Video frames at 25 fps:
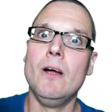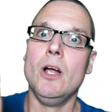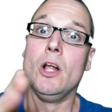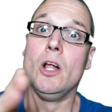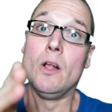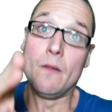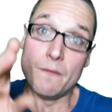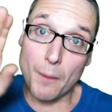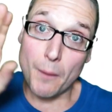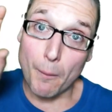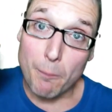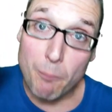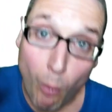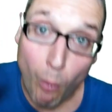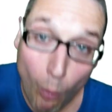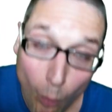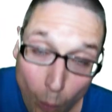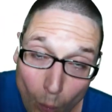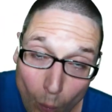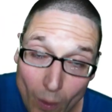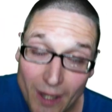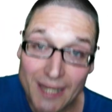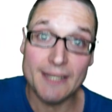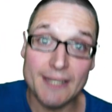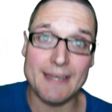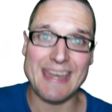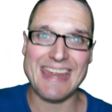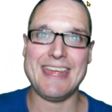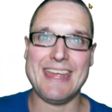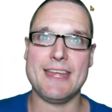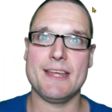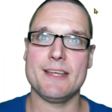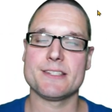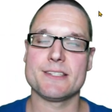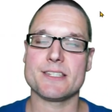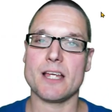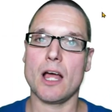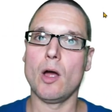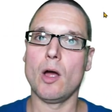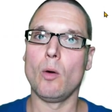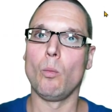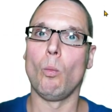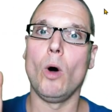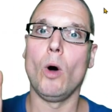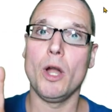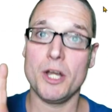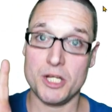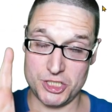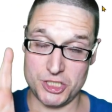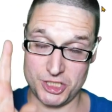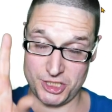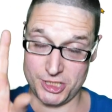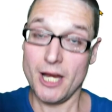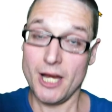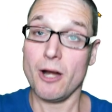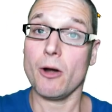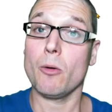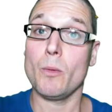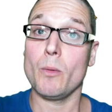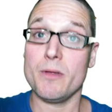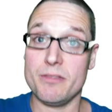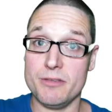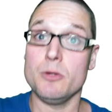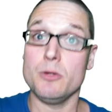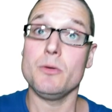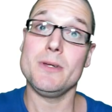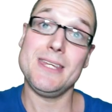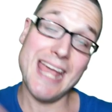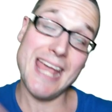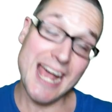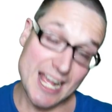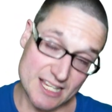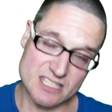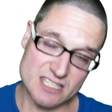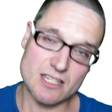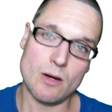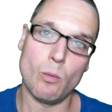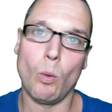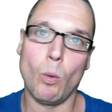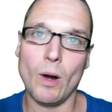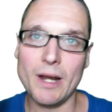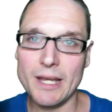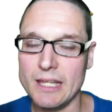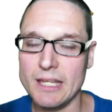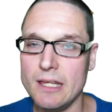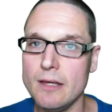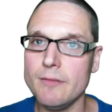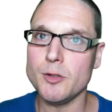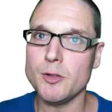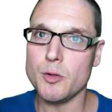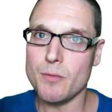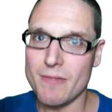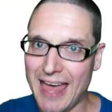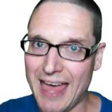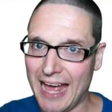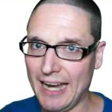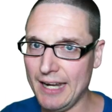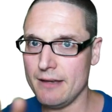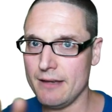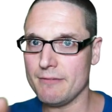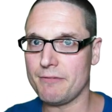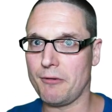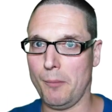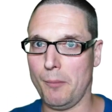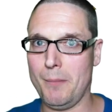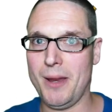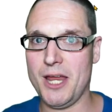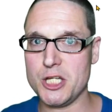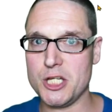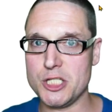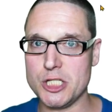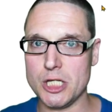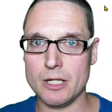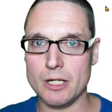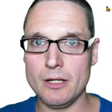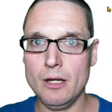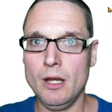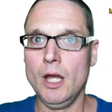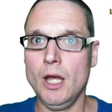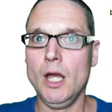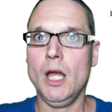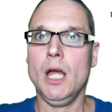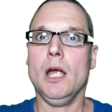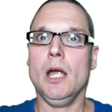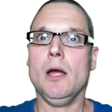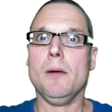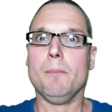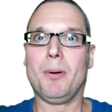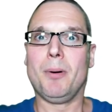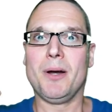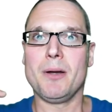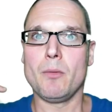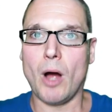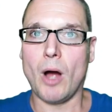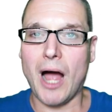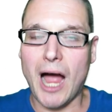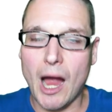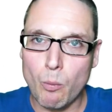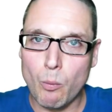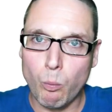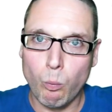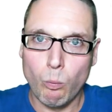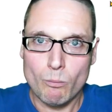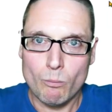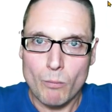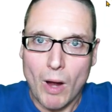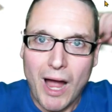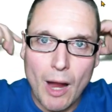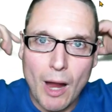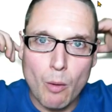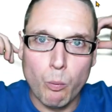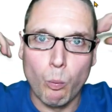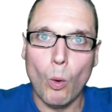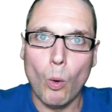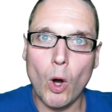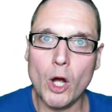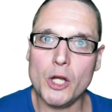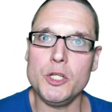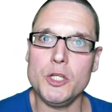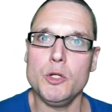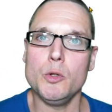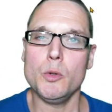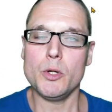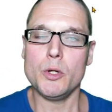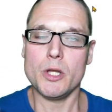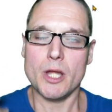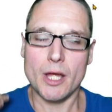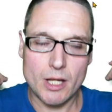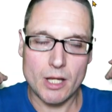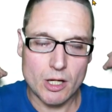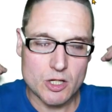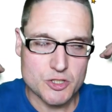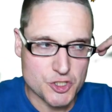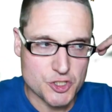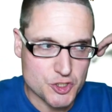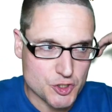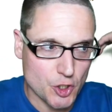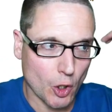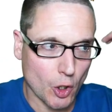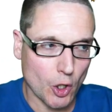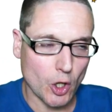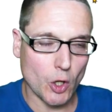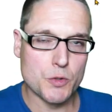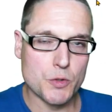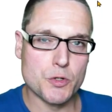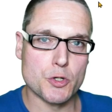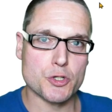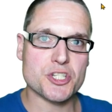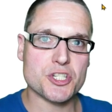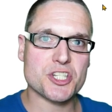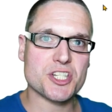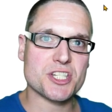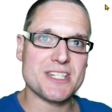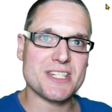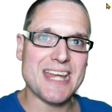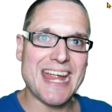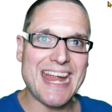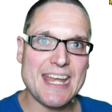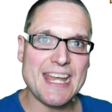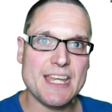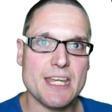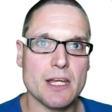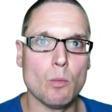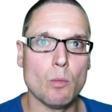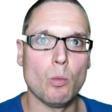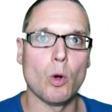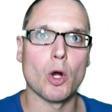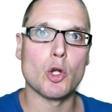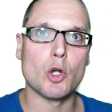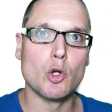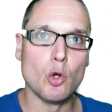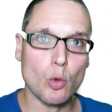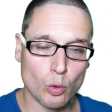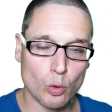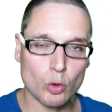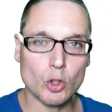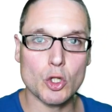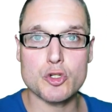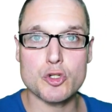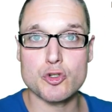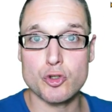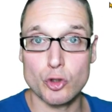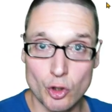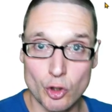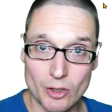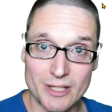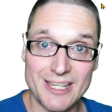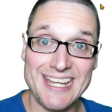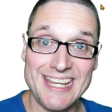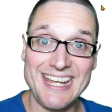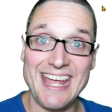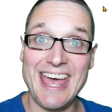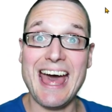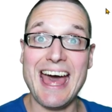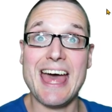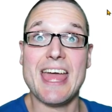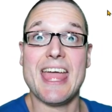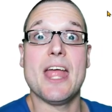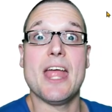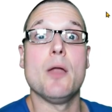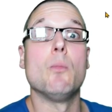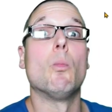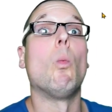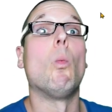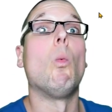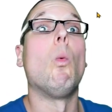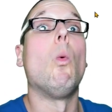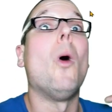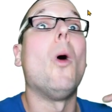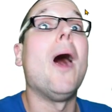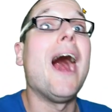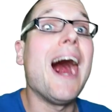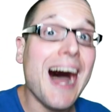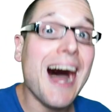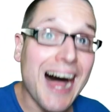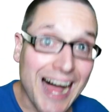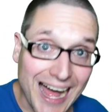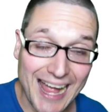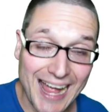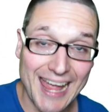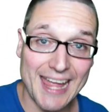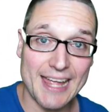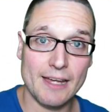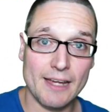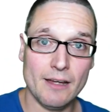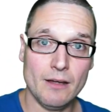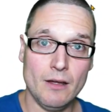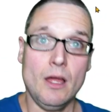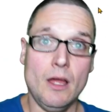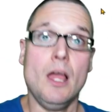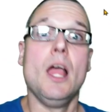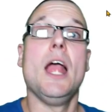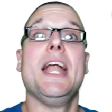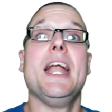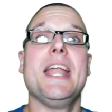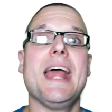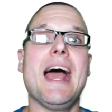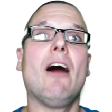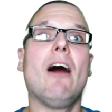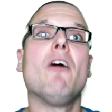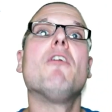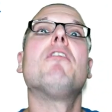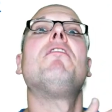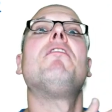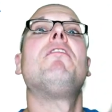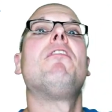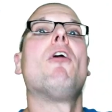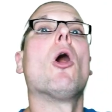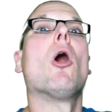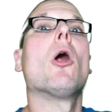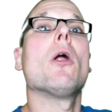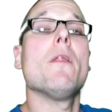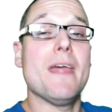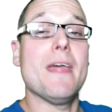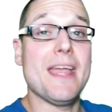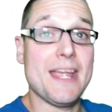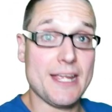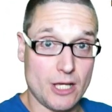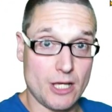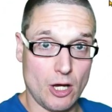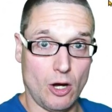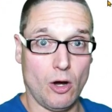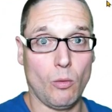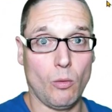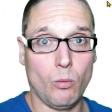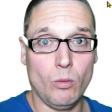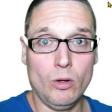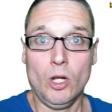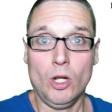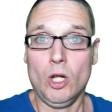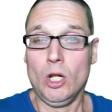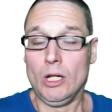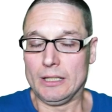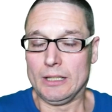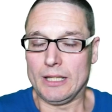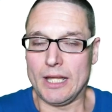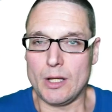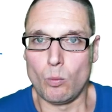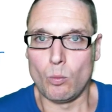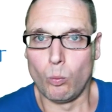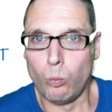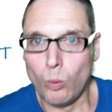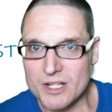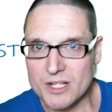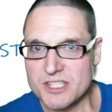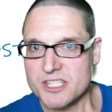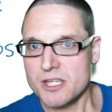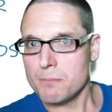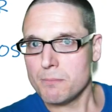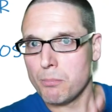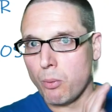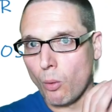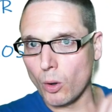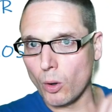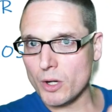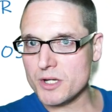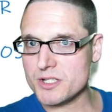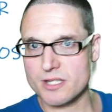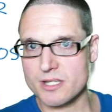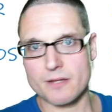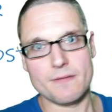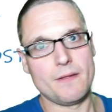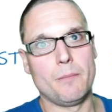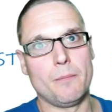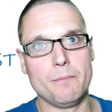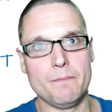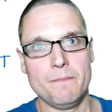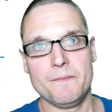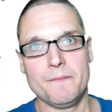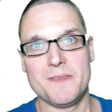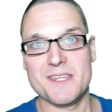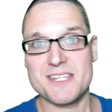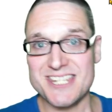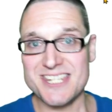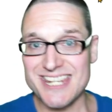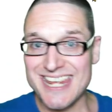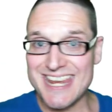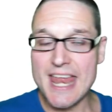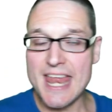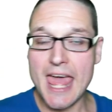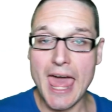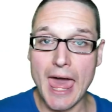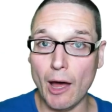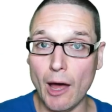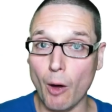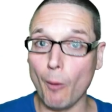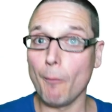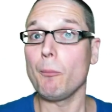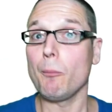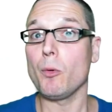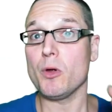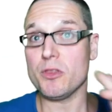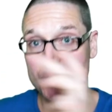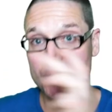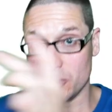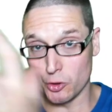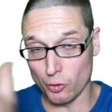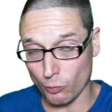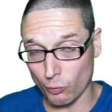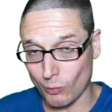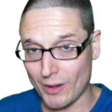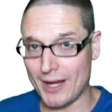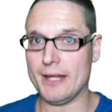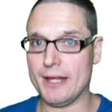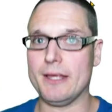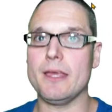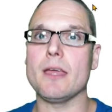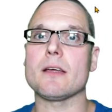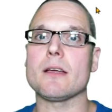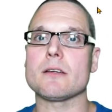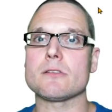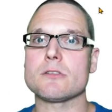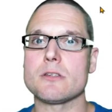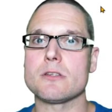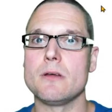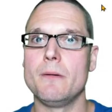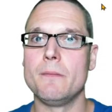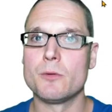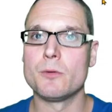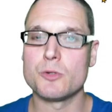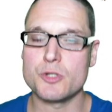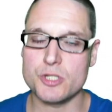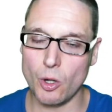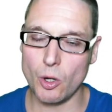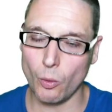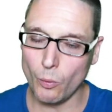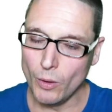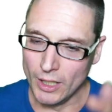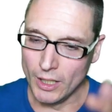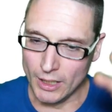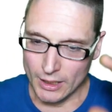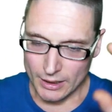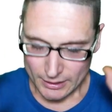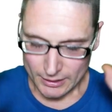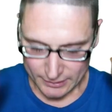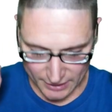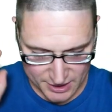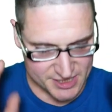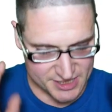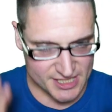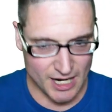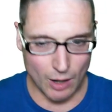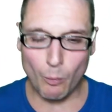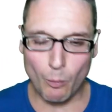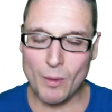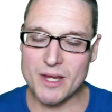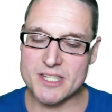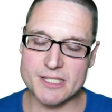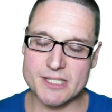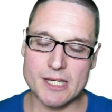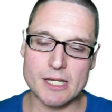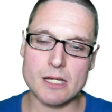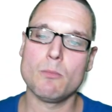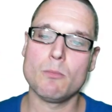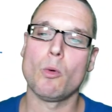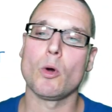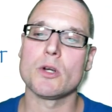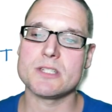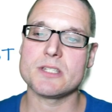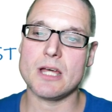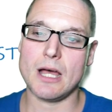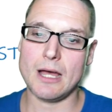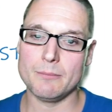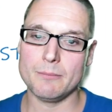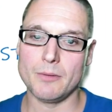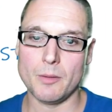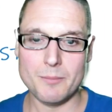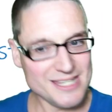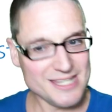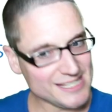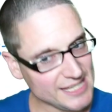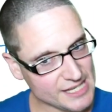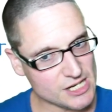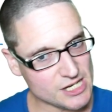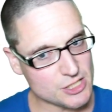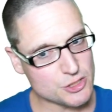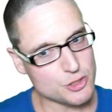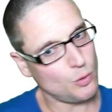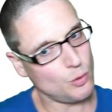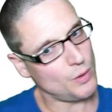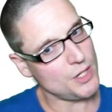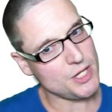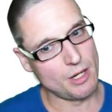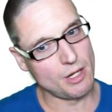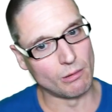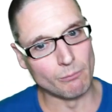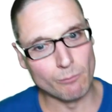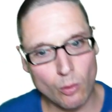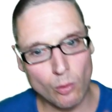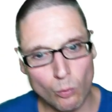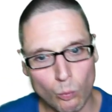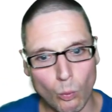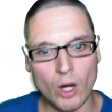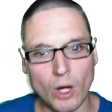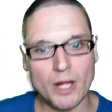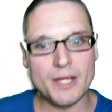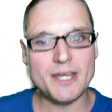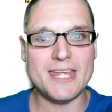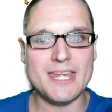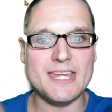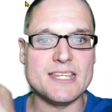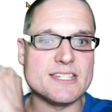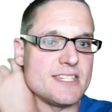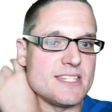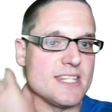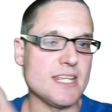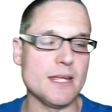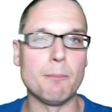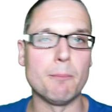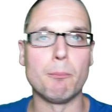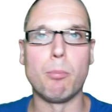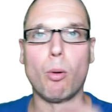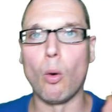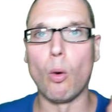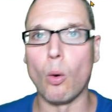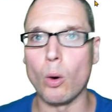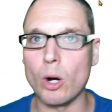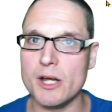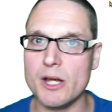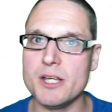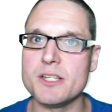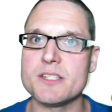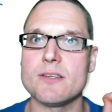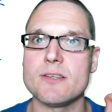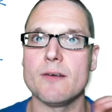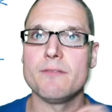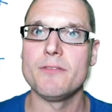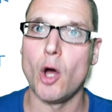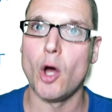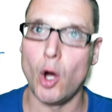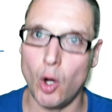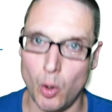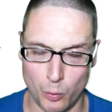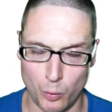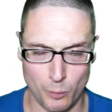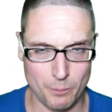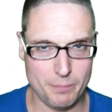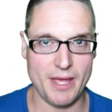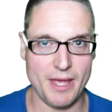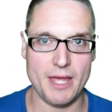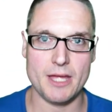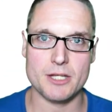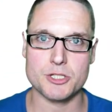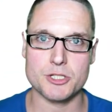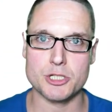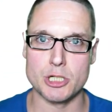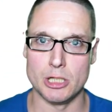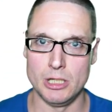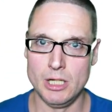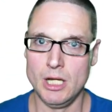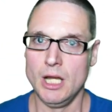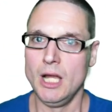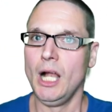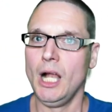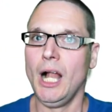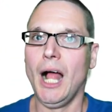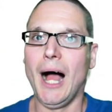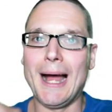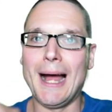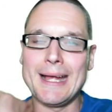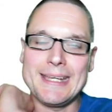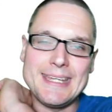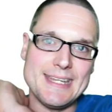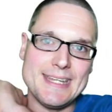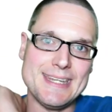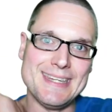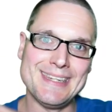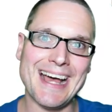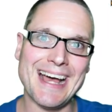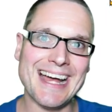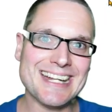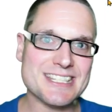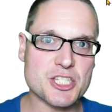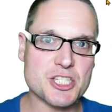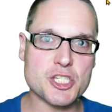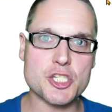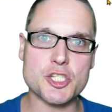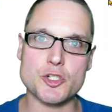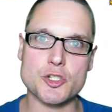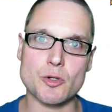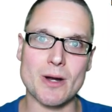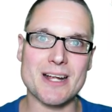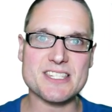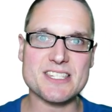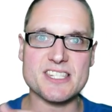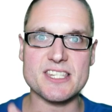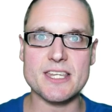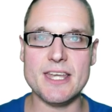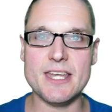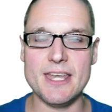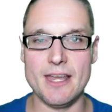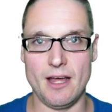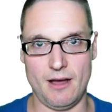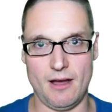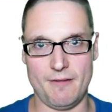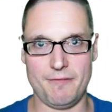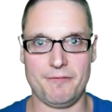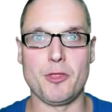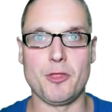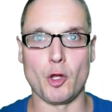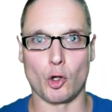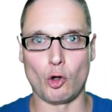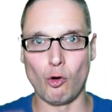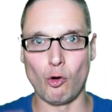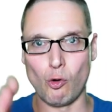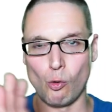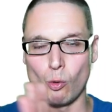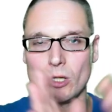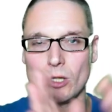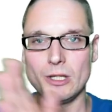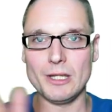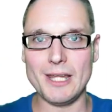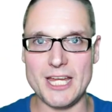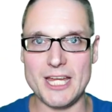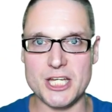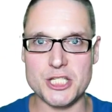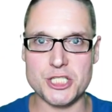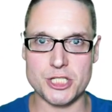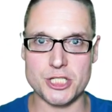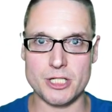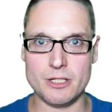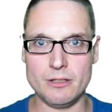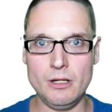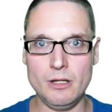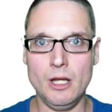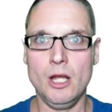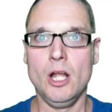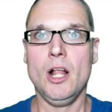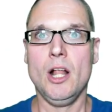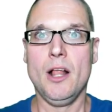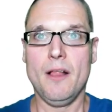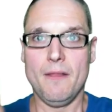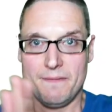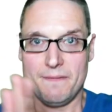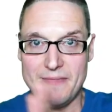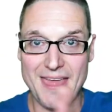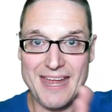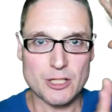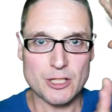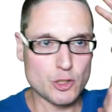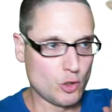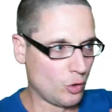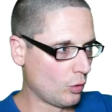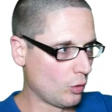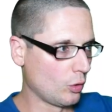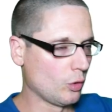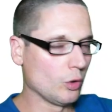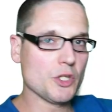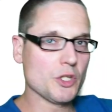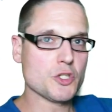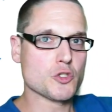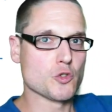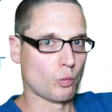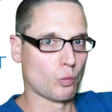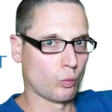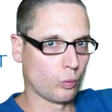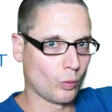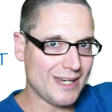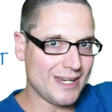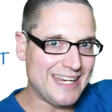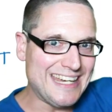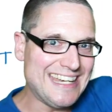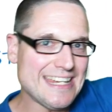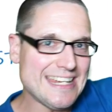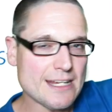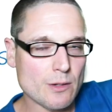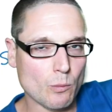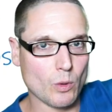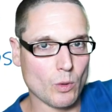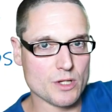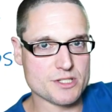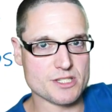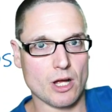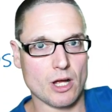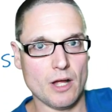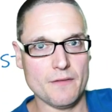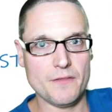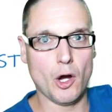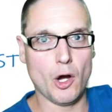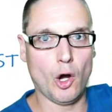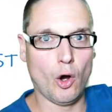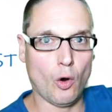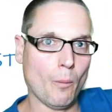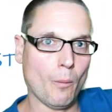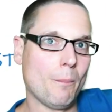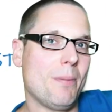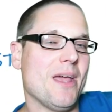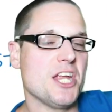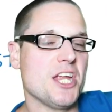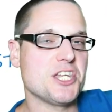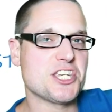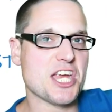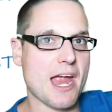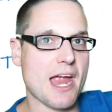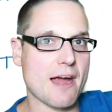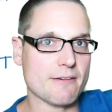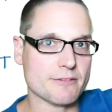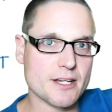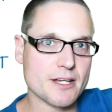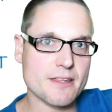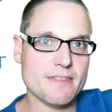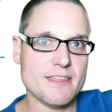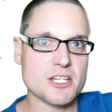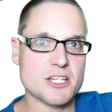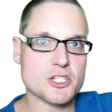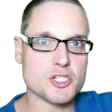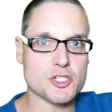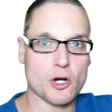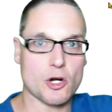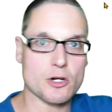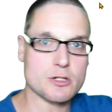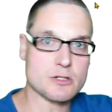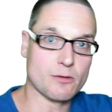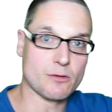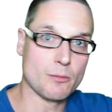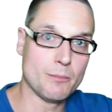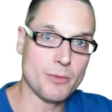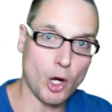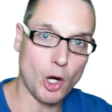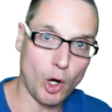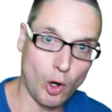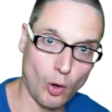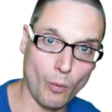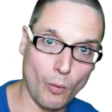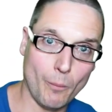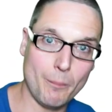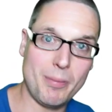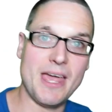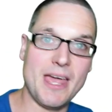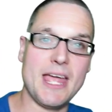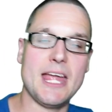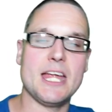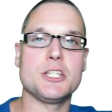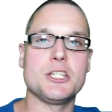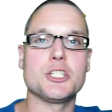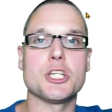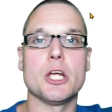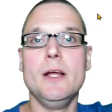The point is I want to share with you, yes, I want to give you that information, but I I want you to start understanding what Google is looking at and why and how far they go, like what's important to them. This can help with your rankings. So let's not waste any more time. Let me get into it. Number one is the importance of the homepage. I cannot stress enough the correlation that Google is reading what's on the homepage. Everything starts from the homepage.